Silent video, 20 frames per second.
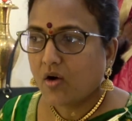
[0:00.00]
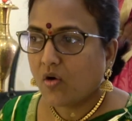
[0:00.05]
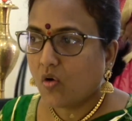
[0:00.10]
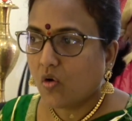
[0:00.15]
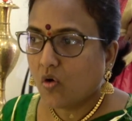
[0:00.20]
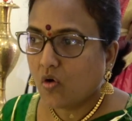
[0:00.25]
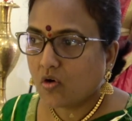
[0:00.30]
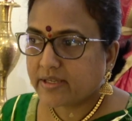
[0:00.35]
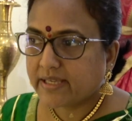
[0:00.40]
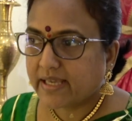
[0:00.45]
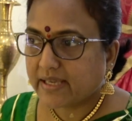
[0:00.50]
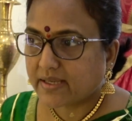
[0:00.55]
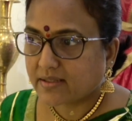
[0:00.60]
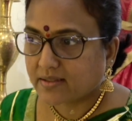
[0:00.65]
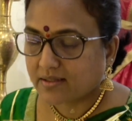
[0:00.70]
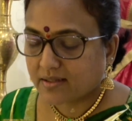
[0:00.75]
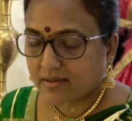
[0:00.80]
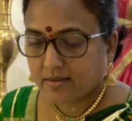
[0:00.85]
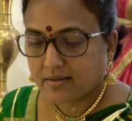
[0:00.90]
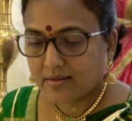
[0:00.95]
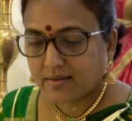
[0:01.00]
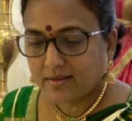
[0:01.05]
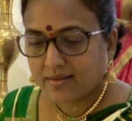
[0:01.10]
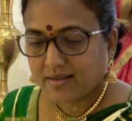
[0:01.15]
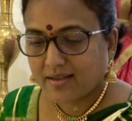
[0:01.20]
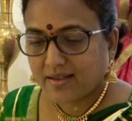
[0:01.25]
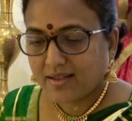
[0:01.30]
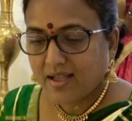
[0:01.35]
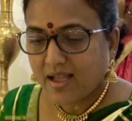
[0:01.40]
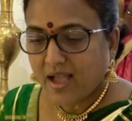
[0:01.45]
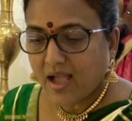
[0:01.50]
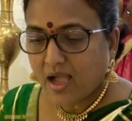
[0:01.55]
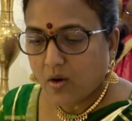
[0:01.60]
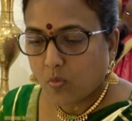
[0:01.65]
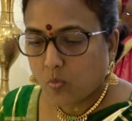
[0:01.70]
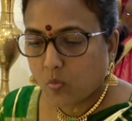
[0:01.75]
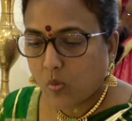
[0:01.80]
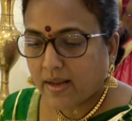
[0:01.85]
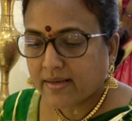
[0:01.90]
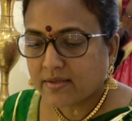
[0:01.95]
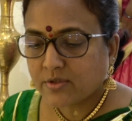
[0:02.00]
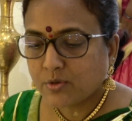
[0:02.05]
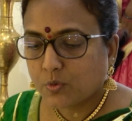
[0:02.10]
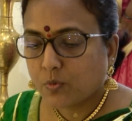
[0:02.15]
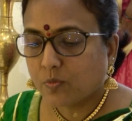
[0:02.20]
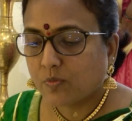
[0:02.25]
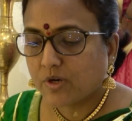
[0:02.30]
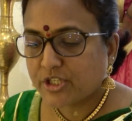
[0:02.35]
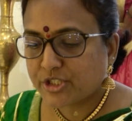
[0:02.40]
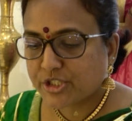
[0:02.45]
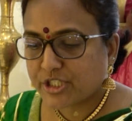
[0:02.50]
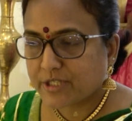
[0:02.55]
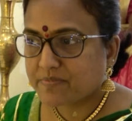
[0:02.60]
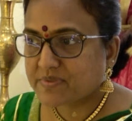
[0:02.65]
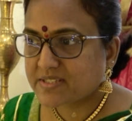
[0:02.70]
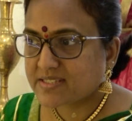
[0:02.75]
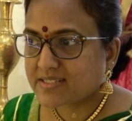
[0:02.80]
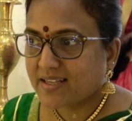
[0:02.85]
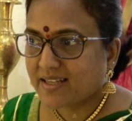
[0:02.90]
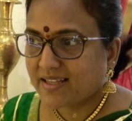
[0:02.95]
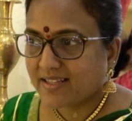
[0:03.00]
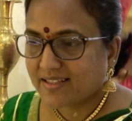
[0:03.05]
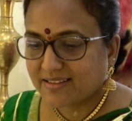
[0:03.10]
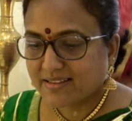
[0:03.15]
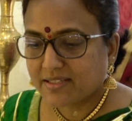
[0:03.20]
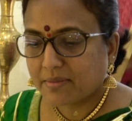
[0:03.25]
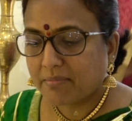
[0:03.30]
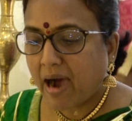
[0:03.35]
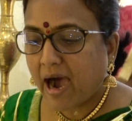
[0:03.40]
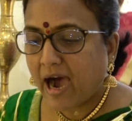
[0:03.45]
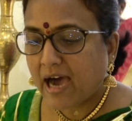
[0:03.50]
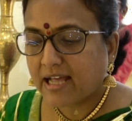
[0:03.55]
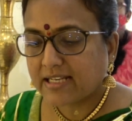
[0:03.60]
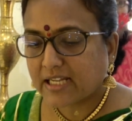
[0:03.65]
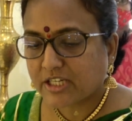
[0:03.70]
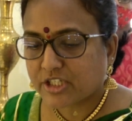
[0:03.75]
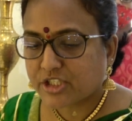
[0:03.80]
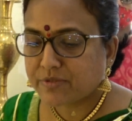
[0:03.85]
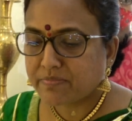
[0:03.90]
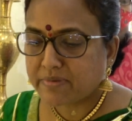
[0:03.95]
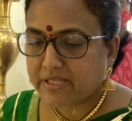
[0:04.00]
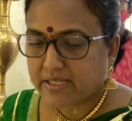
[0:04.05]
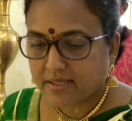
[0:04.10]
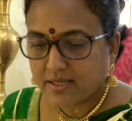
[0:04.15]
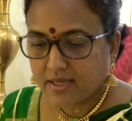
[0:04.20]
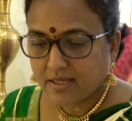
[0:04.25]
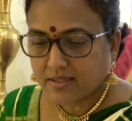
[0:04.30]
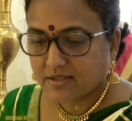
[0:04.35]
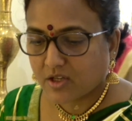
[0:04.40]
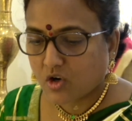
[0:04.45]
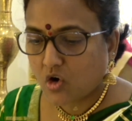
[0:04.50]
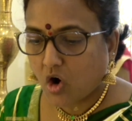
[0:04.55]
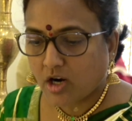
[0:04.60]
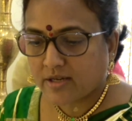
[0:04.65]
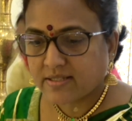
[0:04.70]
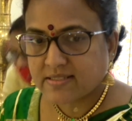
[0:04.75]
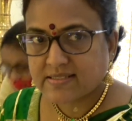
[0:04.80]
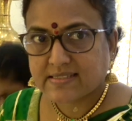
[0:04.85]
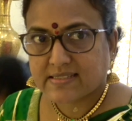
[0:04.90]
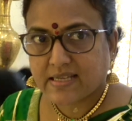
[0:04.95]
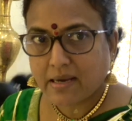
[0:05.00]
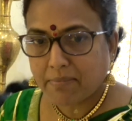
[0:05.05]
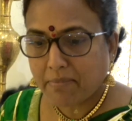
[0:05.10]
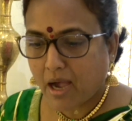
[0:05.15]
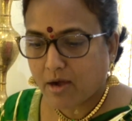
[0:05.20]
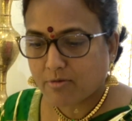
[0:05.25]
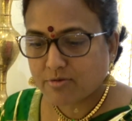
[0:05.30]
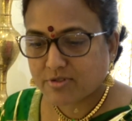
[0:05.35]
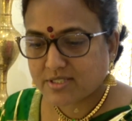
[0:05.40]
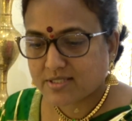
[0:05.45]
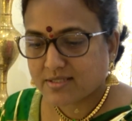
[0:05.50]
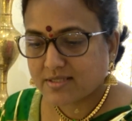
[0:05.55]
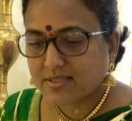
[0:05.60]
O king, one who worships the Mahalakshmi, the goddess come out